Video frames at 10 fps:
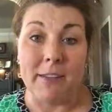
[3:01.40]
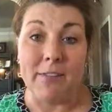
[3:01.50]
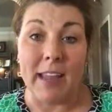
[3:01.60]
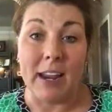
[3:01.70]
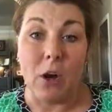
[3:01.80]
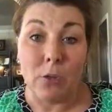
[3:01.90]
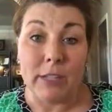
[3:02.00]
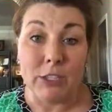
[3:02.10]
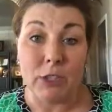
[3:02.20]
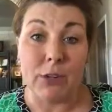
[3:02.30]
if they
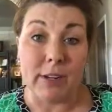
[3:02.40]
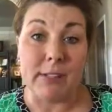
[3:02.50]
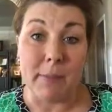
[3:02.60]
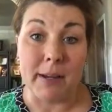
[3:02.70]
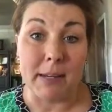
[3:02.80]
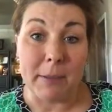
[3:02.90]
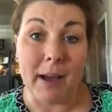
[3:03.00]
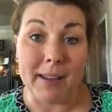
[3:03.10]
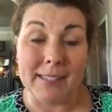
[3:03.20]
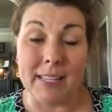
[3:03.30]
only do earnest money
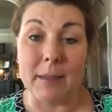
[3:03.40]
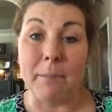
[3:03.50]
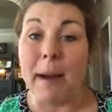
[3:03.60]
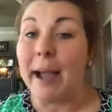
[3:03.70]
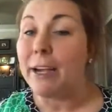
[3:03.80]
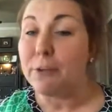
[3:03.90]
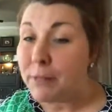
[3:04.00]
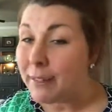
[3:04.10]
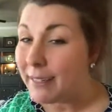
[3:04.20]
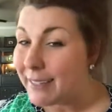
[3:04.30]
deposit, the buyer
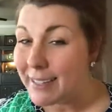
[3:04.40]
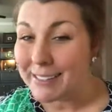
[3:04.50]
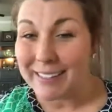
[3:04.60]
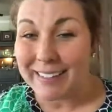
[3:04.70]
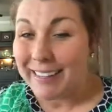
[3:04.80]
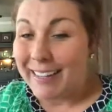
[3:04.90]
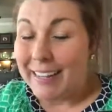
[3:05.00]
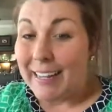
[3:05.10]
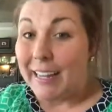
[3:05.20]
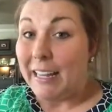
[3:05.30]
really doesn't,
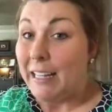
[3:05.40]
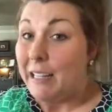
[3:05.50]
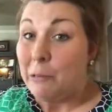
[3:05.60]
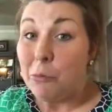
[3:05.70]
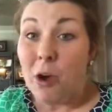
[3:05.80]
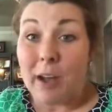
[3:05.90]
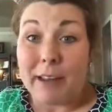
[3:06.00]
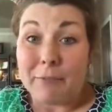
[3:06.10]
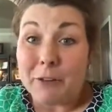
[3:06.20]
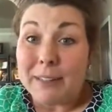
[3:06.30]
he can
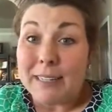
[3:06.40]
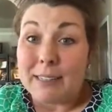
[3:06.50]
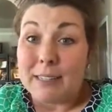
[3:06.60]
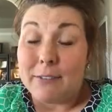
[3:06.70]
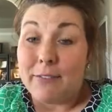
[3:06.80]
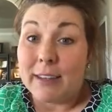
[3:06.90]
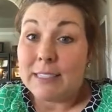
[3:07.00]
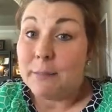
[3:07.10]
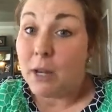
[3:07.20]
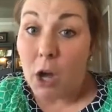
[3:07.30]
walk and really doesn't
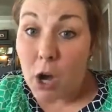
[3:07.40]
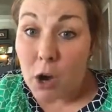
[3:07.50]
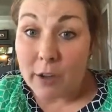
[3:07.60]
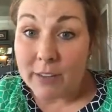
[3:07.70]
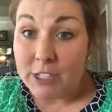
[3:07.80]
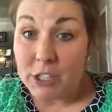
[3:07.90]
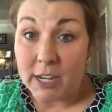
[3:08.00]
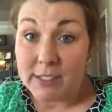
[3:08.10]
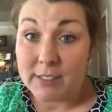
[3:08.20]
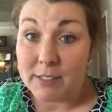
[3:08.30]
affect him at all if he
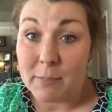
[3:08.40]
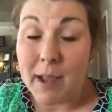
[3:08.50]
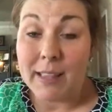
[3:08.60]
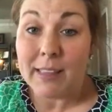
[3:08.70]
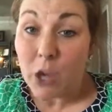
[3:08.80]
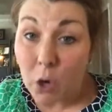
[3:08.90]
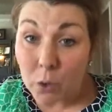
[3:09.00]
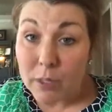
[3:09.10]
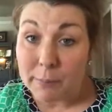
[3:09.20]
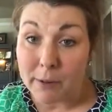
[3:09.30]
changes his mind. The
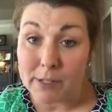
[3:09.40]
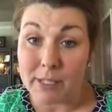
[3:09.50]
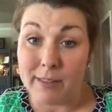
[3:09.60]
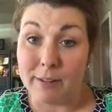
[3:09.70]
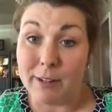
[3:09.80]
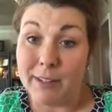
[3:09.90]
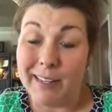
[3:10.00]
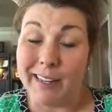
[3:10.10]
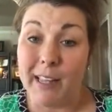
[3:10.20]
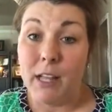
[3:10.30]
only person that
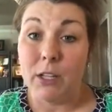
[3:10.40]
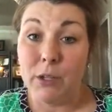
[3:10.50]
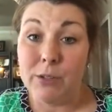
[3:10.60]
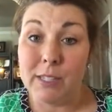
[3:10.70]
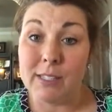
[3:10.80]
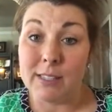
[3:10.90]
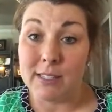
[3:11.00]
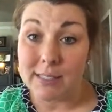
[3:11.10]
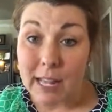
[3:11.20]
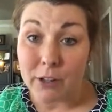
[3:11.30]
really loses is the
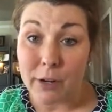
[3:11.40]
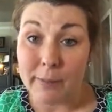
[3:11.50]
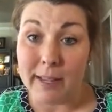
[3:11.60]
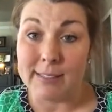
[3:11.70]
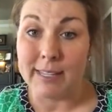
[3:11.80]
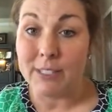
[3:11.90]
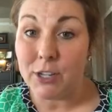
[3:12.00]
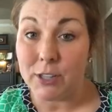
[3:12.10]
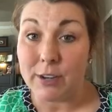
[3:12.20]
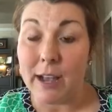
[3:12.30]
seller, because they
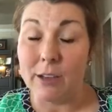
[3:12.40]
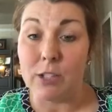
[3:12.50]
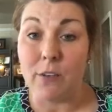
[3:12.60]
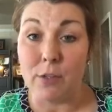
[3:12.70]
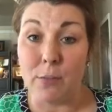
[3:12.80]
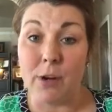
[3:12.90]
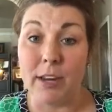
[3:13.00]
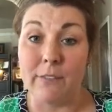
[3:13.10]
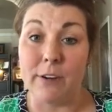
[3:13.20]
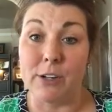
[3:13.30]
took their house off the
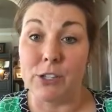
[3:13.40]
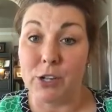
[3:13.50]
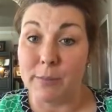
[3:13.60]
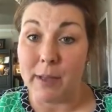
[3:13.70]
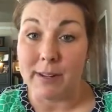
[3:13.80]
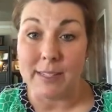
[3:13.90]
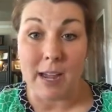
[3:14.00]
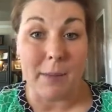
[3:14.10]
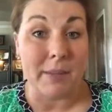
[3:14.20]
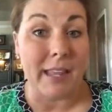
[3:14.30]
market for a certain amount of
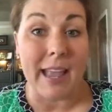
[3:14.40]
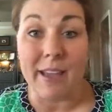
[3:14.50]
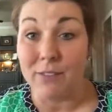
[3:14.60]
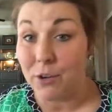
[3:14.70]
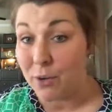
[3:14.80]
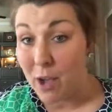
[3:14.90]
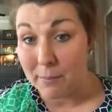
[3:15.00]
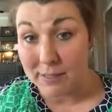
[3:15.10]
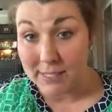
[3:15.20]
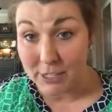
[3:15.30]
time and they have no
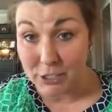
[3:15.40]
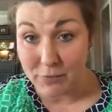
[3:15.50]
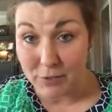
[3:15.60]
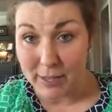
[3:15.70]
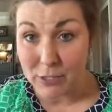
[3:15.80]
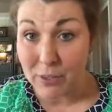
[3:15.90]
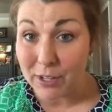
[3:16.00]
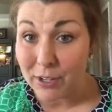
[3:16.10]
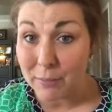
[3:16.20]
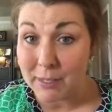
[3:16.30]
compensation for that. So they
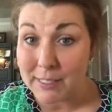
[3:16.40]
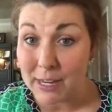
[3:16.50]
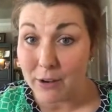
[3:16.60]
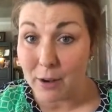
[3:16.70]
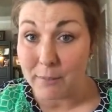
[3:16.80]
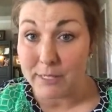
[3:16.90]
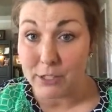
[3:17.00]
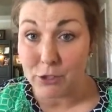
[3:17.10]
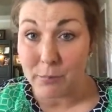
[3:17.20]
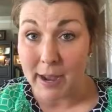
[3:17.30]
could have missed out on
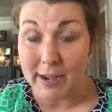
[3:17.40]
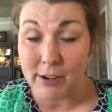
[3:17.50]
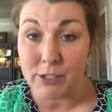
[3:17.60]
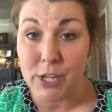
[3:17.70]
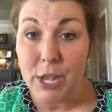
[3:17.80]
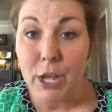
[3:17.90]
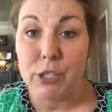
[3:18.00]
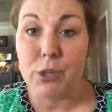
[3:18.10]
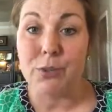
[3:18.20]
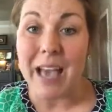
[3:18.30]
potential buyers.
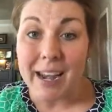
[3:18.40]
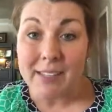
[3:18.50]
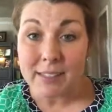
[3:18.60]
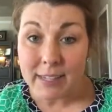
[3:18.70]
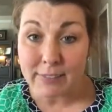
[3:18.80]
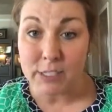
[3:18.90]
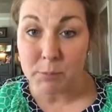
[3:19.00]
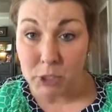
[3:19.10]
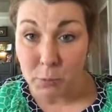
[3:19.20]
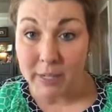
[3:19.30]
So that is the difference
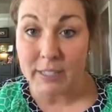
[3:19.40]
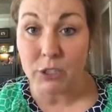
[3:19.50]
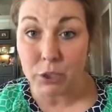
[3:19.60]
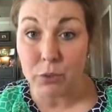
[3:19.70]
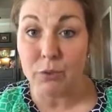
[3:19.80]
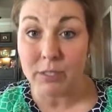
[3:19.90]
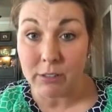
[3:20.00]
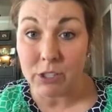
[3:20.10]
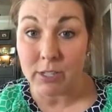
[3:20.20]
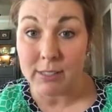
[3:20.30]
between due
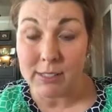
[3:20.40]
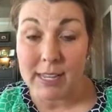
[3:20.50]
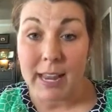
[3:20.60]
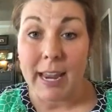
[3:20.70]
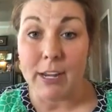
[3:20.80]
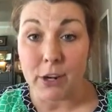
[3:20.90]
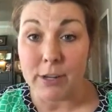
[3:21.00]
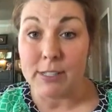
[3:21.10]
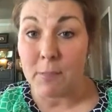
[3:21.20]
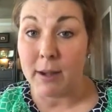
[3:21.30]
diligence and
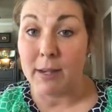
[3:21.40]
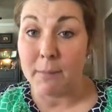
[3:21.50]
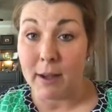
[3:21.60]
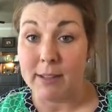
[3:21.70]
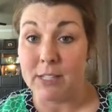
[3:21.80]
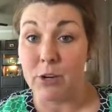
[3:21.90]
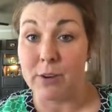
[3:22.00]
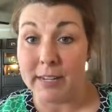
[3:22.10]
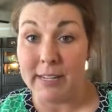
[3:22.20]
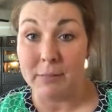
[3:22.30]
earnest money deposit,
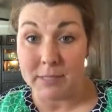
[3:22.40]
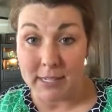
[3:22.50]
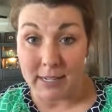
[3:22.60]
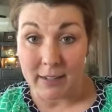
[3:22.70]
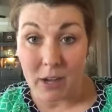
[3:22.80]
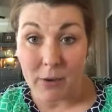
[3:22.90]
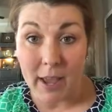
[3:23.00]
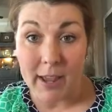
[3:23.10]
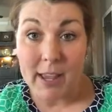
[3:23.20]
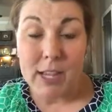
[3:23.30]
or EMD,
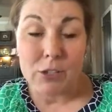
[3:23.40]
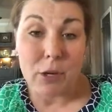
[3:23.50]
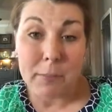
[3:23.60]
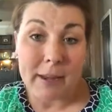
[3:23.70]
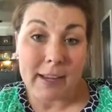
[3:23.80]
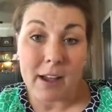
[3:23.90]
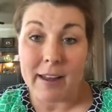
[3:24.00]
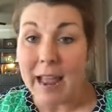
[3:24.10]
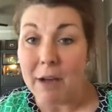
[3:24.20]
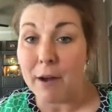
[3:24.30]
okay? So depending
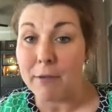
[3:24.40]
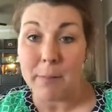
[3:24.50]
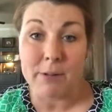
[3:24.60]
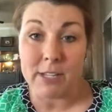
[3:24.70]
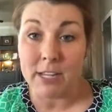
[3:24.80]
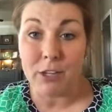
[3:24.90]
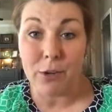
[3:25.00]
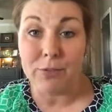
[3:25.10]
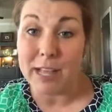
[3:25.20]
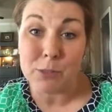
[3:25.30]
on how I represent
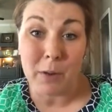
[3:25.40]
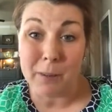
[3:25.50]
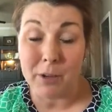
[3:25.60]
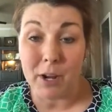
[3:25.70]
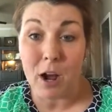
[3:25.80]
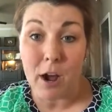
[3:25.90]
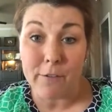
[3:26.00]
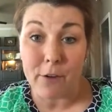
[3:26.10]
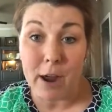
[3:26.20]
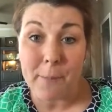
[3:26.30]
you, that's what I'm gonna
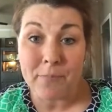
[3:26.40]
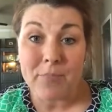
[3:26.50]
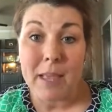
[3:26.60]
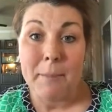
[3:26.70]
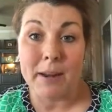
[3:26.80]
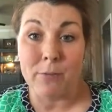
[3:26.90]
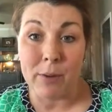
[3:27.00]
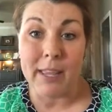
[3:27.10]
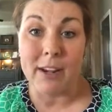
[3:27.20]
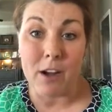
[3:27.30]
offer up. But if
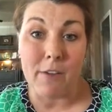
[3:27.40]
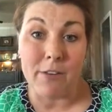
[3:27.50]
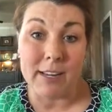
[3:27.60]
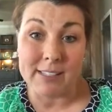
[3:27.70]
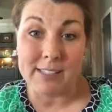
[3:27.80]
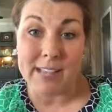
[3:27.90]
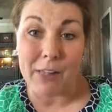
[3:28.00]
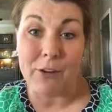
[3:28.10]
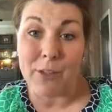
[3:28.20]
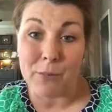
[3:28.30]
we get an offer and it's the
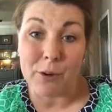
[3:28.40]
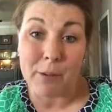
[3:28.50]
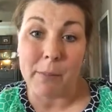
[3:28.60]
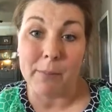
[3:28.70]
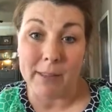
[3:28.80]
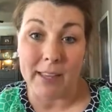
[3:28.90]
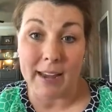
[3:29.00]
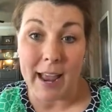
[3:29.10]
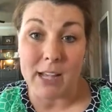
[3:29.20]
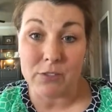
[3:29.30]
seller, then we're probably gonna
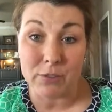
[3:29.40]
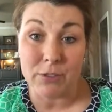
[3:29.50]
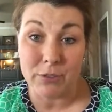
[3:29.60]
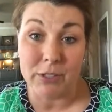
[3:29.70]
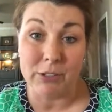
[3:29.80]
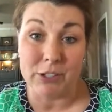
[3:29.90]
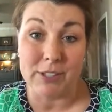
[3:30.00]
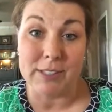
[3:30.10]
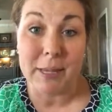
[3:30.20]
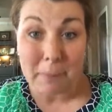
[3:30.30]
ask for due
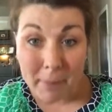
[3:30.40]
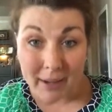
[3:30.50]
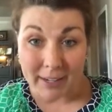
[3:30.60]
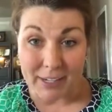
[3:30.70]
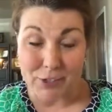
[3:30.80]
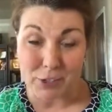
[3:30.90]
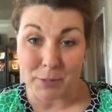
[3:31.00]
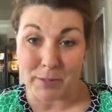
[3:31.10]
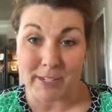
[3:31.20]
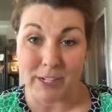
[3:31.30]
diligence money just to
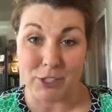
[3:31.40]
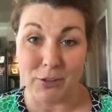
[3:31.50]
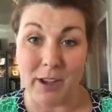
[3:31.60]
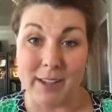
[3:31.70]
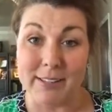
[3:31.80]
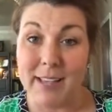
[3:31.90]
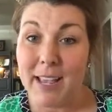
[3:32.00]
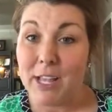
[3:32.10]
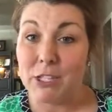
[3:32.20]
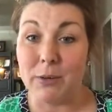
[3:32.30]
protect you guys.
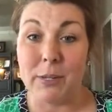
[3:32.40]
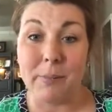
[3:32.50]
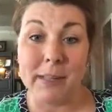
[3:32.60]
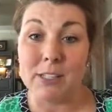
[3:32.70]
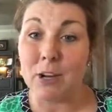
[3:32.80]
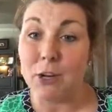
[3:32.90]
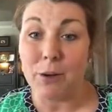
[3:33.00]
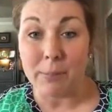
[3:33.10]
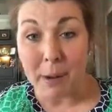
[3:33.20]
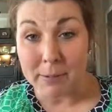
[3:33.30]
So it depends on who
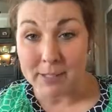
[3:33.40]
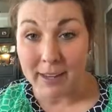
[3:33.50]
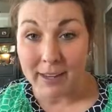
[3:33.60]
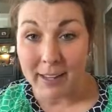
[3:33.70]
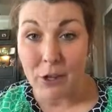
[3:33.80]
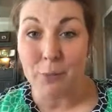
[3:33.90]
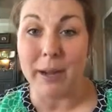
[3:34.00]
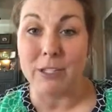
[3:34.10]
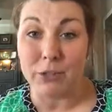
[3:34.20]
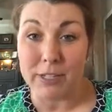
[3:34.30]
I'm representing, who
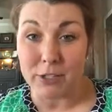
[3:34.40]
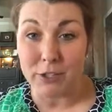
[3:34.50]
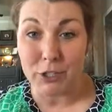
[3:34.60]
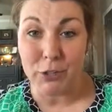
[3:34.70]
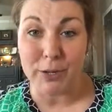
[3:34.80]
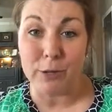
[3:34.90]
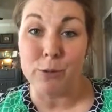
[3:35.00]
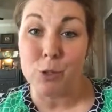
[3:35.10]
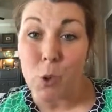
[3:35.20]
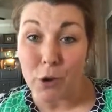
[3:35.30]
my duties are to, and
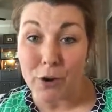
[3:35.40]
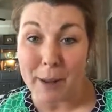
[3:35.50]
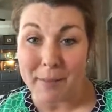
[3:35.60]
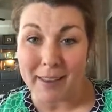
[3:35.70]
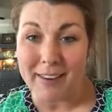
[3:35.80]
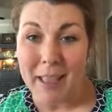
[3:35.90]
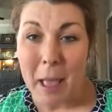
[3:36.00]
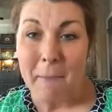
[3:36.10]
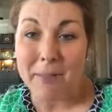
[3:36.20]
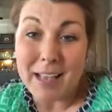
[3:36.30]
who's corner I'm in,
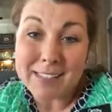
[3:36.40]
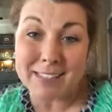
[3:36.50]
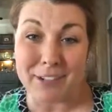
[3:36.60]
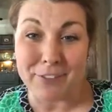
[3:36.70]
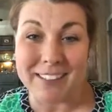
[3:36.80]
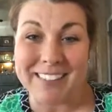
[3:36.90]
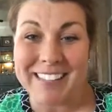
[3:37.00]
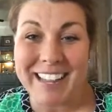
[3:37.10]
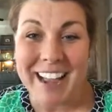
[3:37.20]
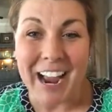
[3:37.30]
but that's the difference.
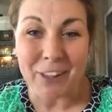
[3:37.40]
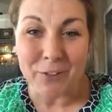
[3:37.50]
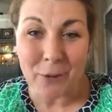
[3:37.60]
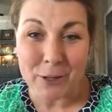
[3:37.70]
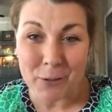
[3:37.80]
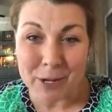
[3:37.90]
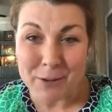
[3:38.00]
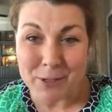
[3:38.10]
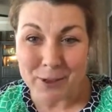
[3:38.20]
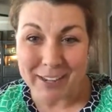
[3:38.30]
I look forward to working
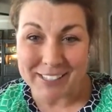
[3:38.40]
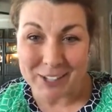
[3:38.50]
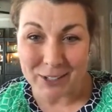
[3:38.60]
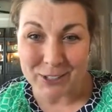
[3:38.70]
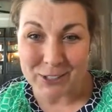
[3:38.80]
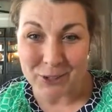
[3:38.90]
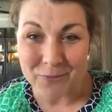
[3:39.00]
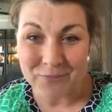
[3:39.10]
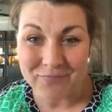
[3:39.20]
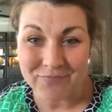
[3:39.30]
with you guys. Talk to you soon.